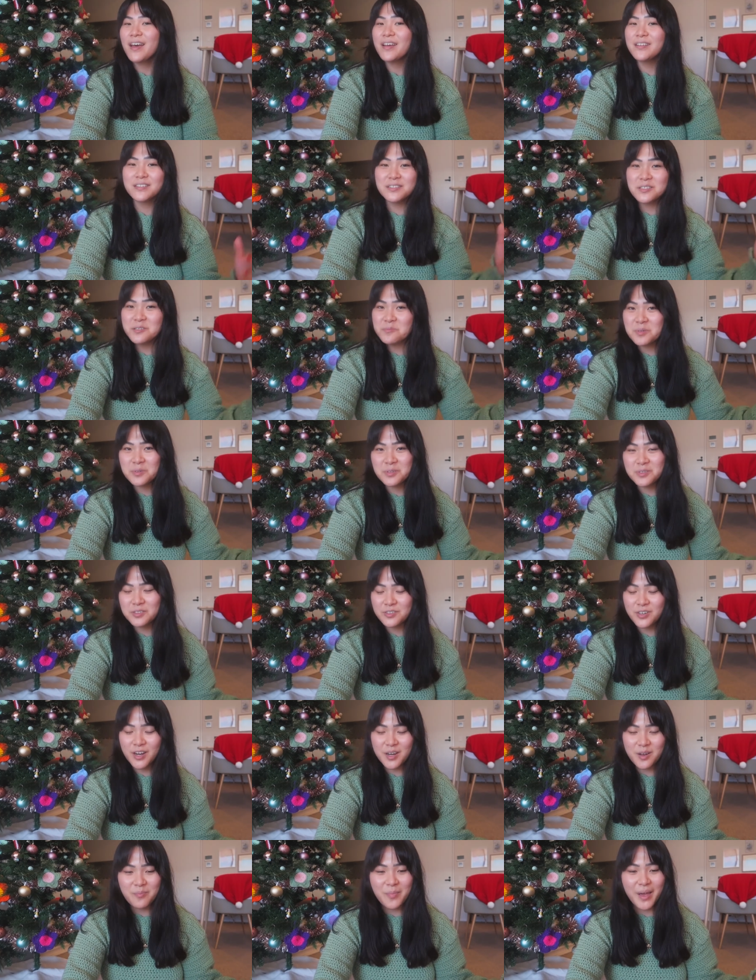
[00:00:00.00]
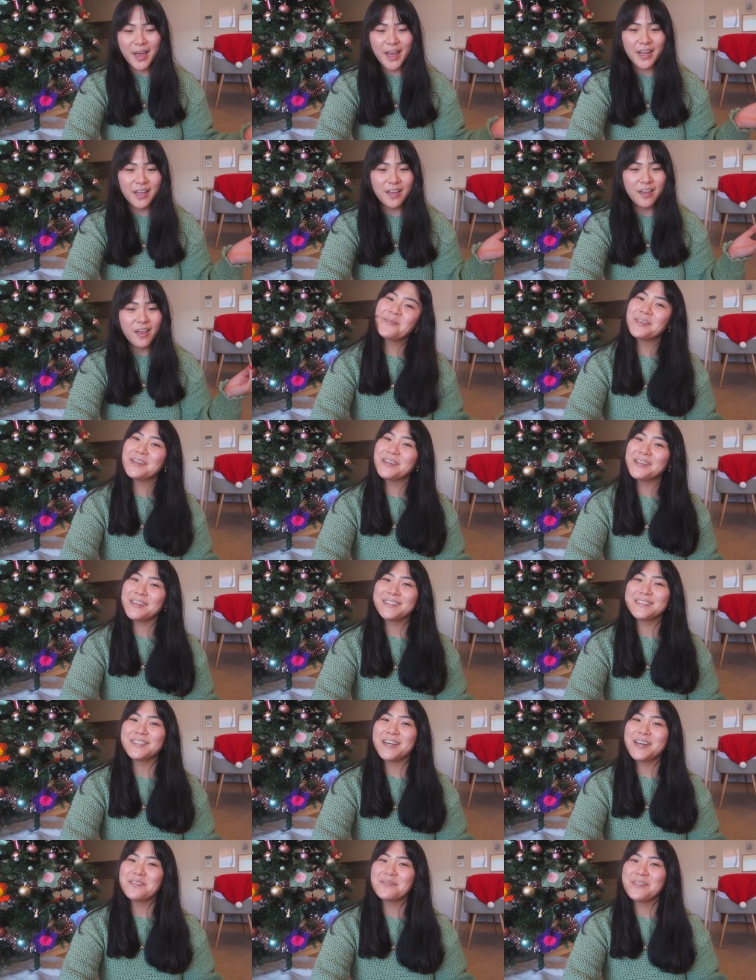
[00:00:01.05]
this is what we're going to try to make. I'm really
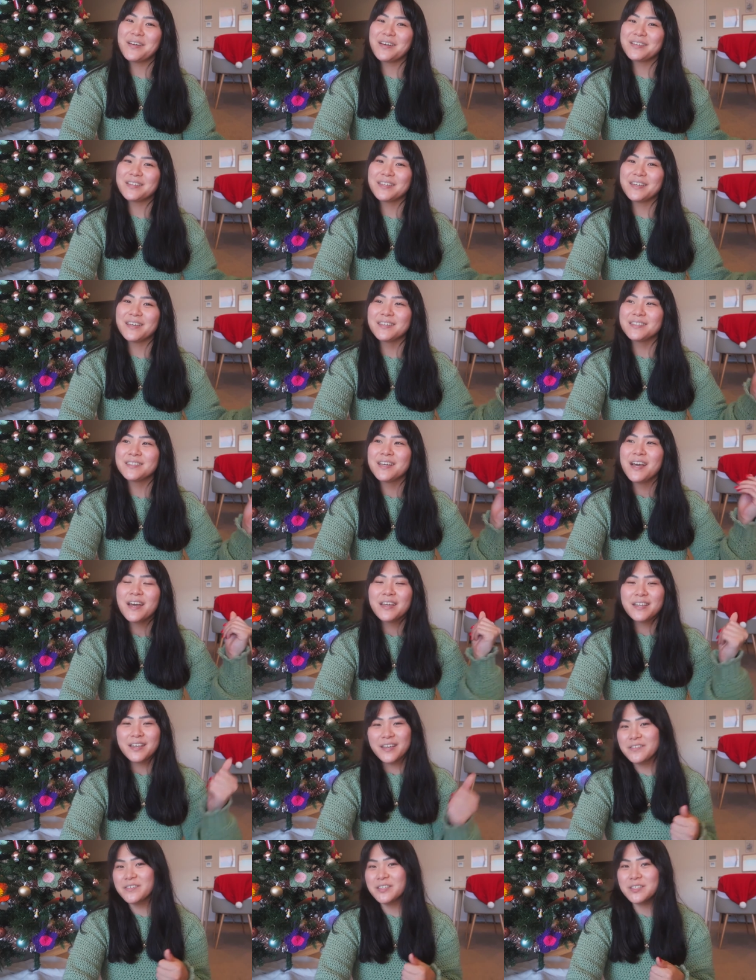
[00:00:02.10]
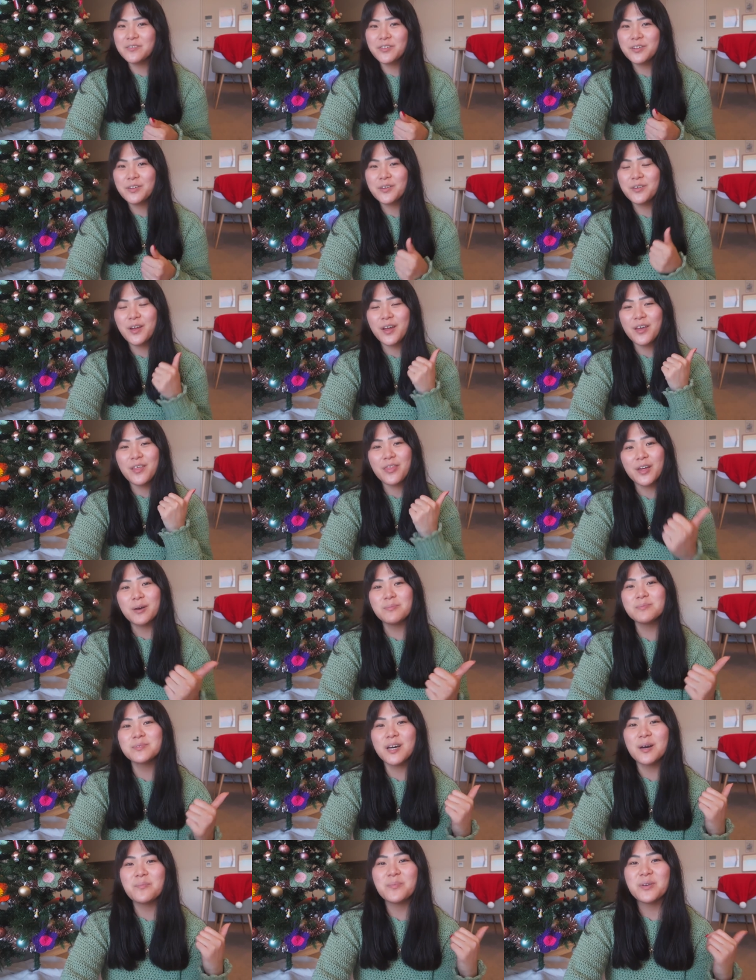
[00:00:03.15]
excited about this. Give this video a
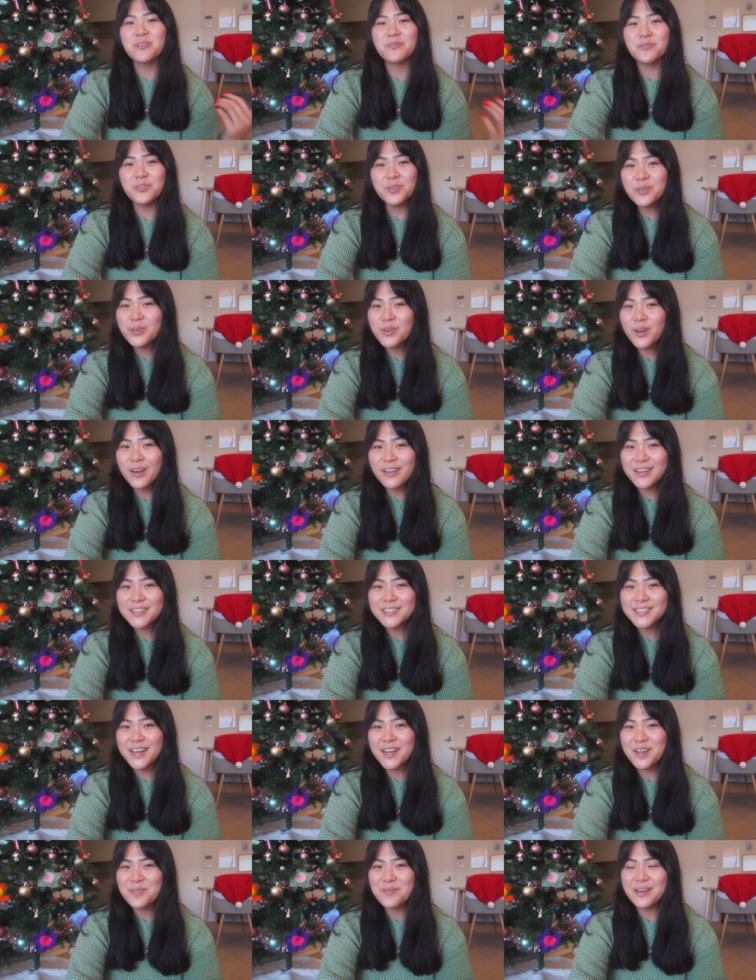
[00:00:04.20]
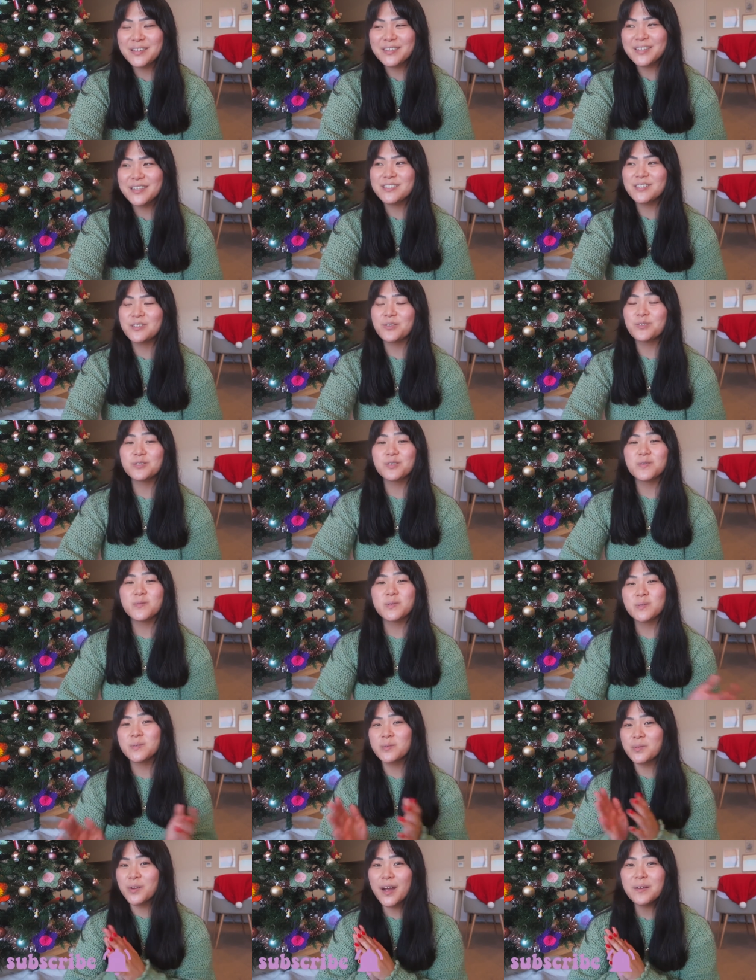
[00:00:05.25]
thumbs up if you are excited about this, and also
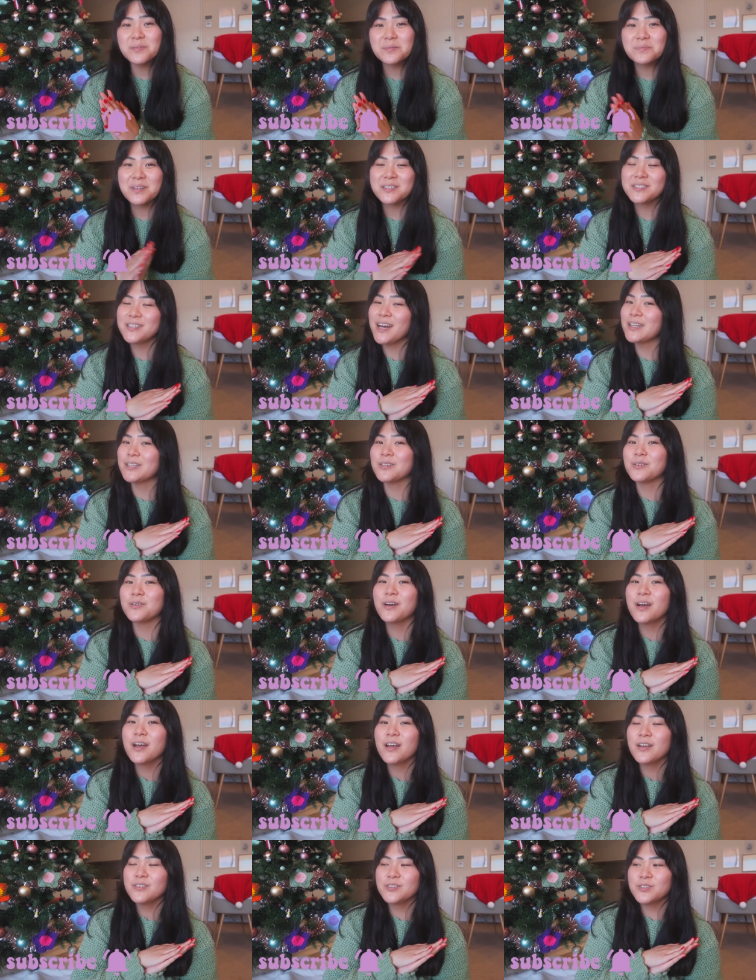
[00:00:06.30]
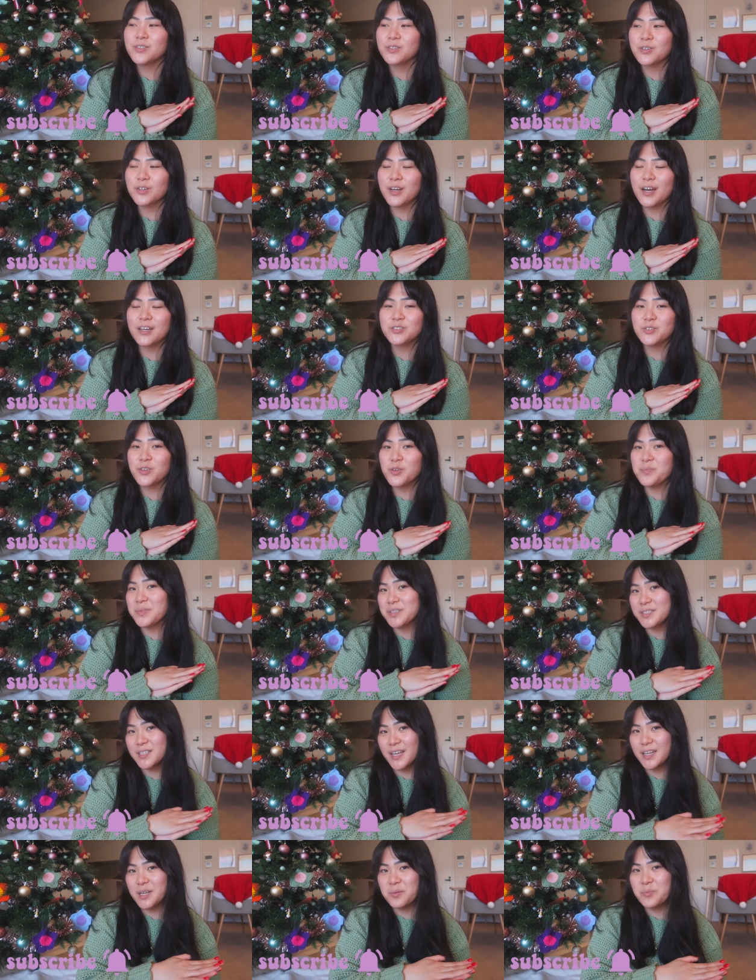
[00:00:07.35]
subscribe to my channel so you guys don't
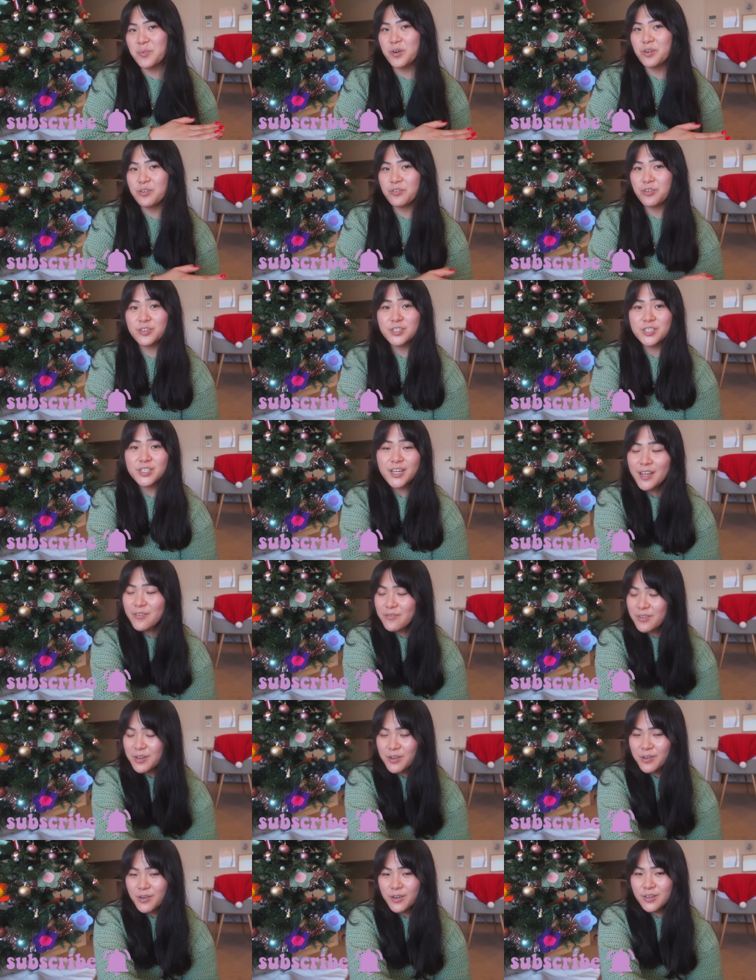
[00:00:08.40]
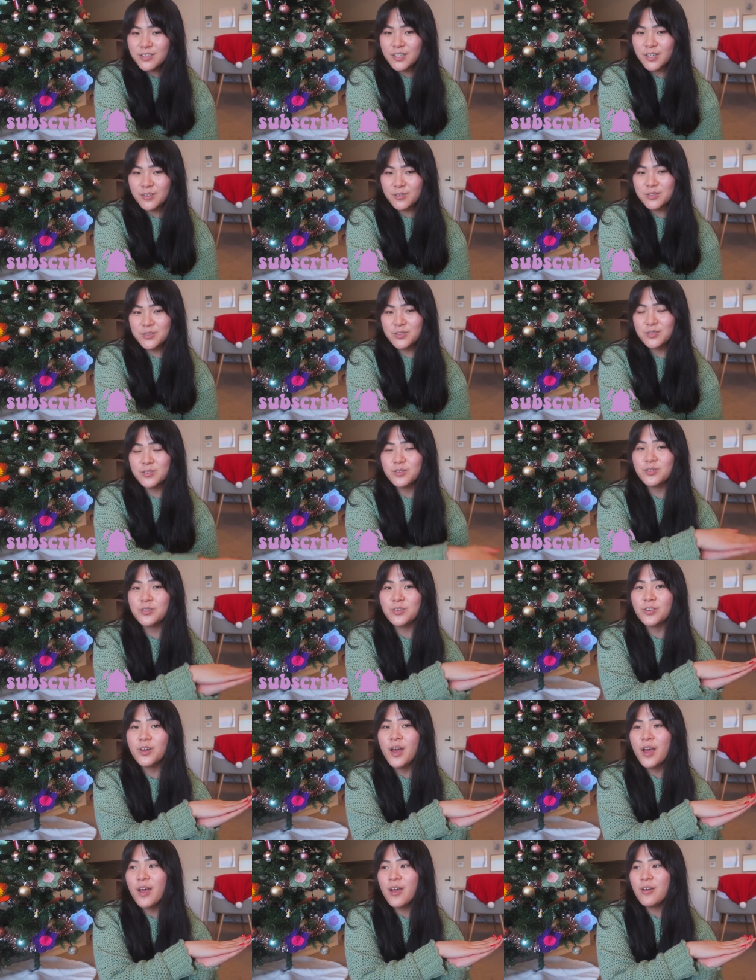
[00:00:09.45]
miss any more crochet videos. I also
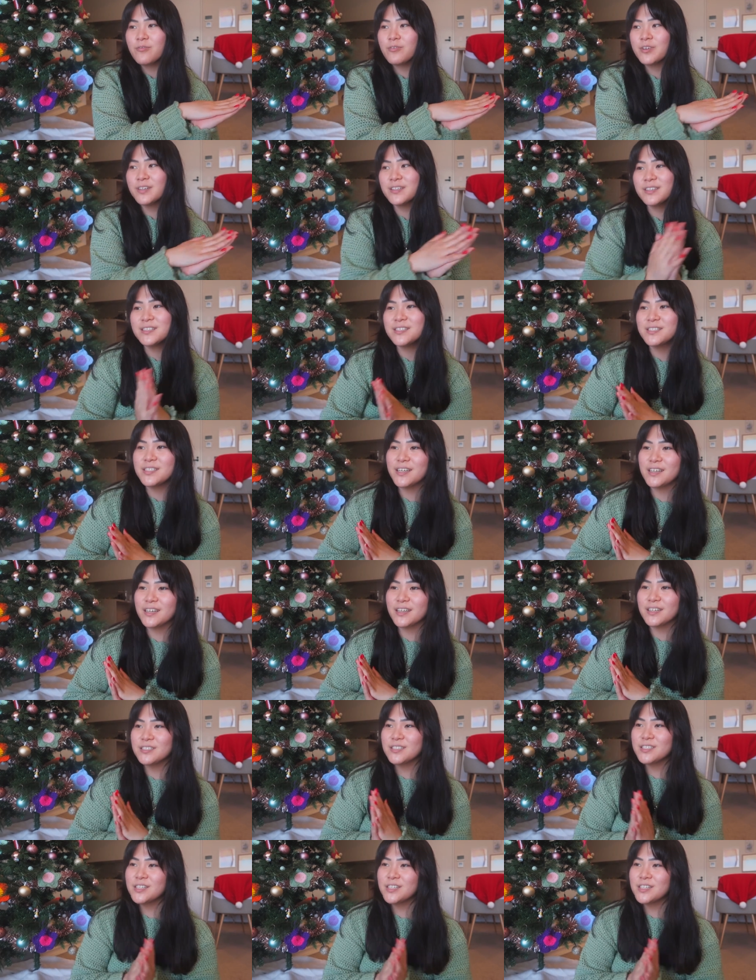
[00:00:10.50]
do realistic and